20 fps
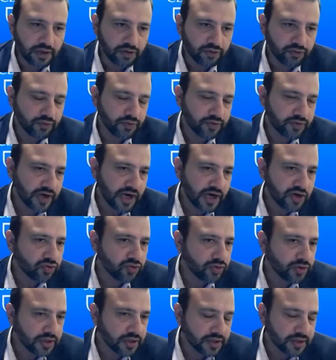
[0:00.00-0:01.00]
So we try
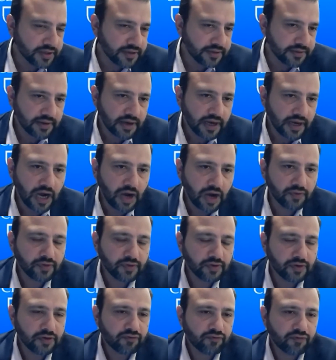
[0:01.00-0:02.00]
to learn how is
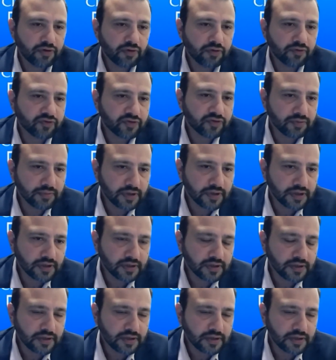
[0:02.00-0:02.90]
it different or similar